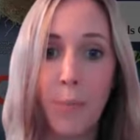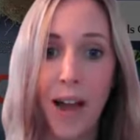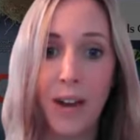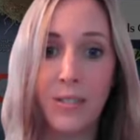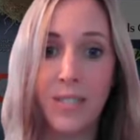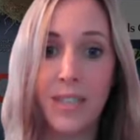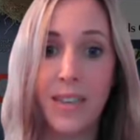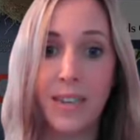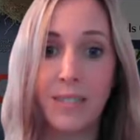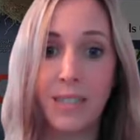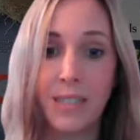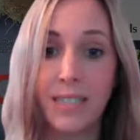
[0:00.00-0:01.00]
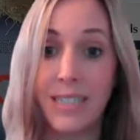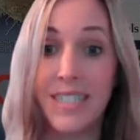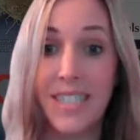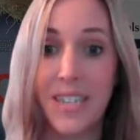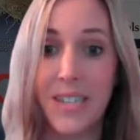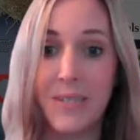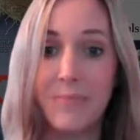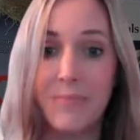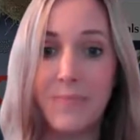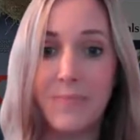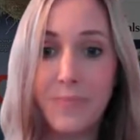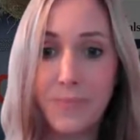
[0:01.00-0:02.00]
browse their list here.
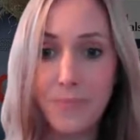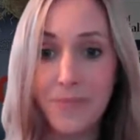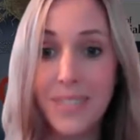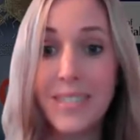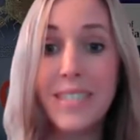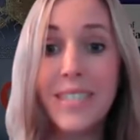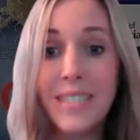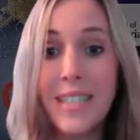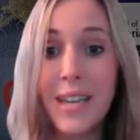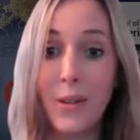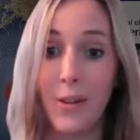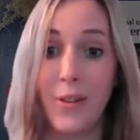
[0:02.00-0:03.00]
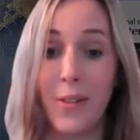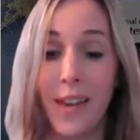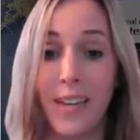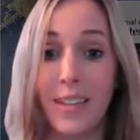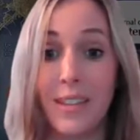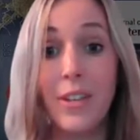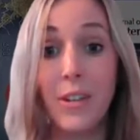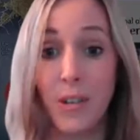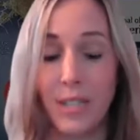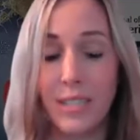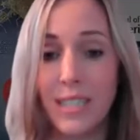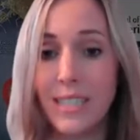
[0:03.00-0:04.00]
Since I know that the
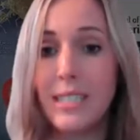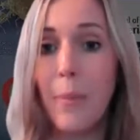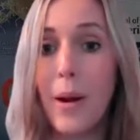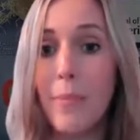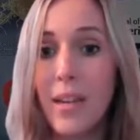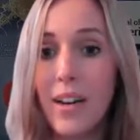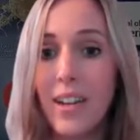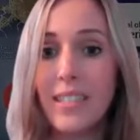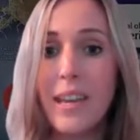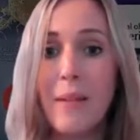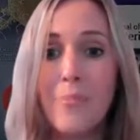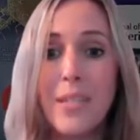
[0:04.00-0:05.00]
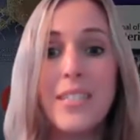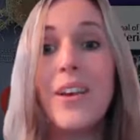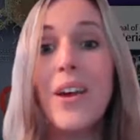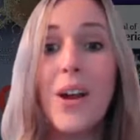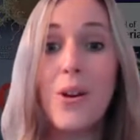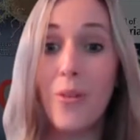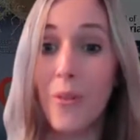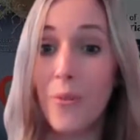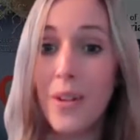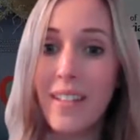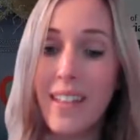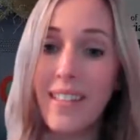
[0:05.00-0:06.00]
nursing department on campus
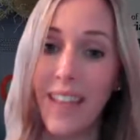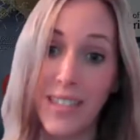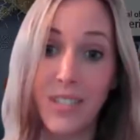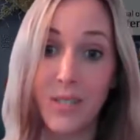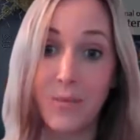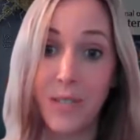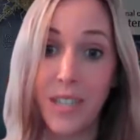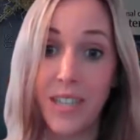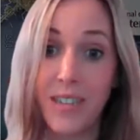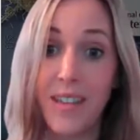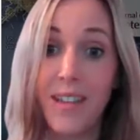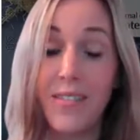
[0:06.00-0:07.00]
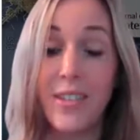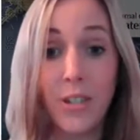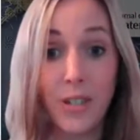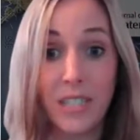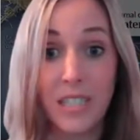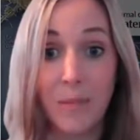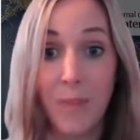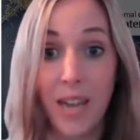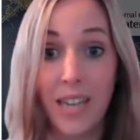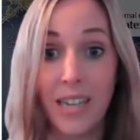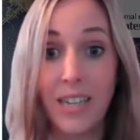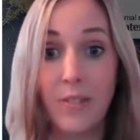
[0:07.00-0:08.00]
really likes to read the Nursing
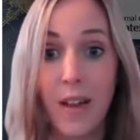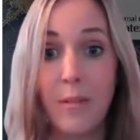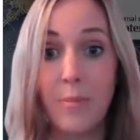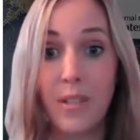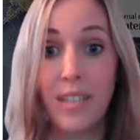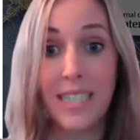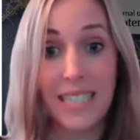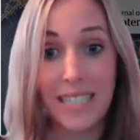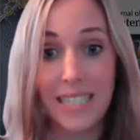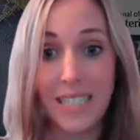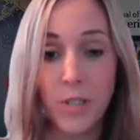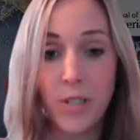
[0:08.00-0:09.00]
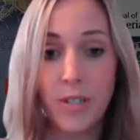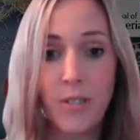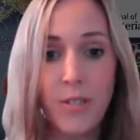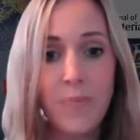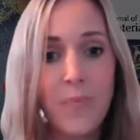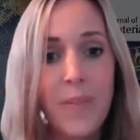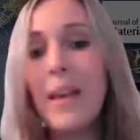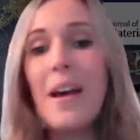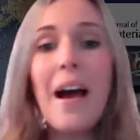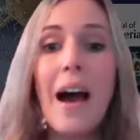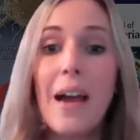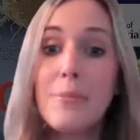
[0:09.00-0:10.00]
Made Incredibly Easy journal,
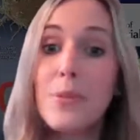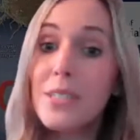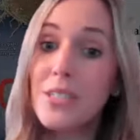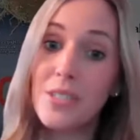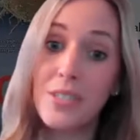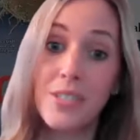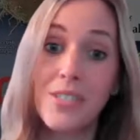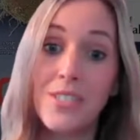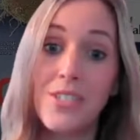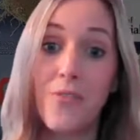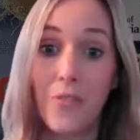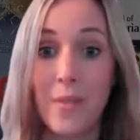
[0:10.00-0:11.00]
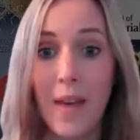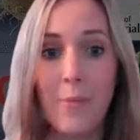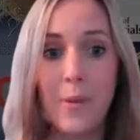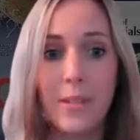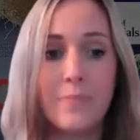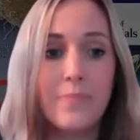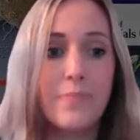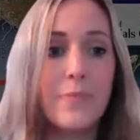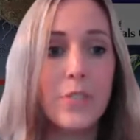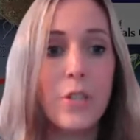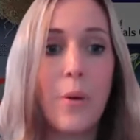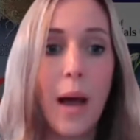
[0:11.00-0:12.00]
I'm going to search for that one.
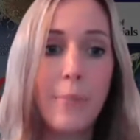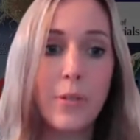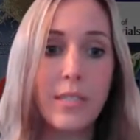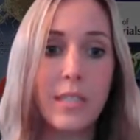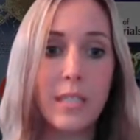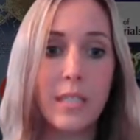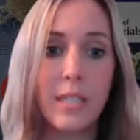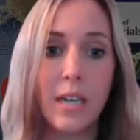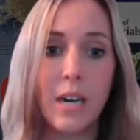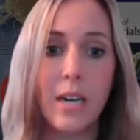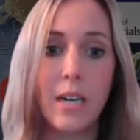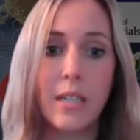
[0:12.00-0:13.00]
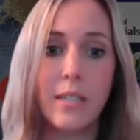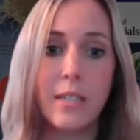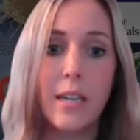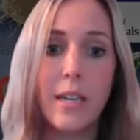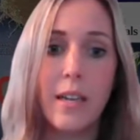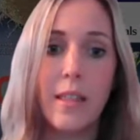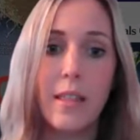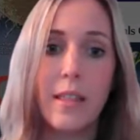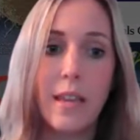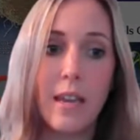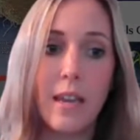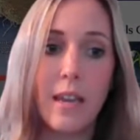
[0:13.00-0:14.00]
So I'm going to click on
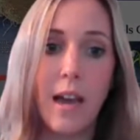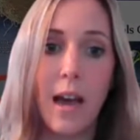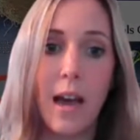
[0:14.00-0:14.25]
the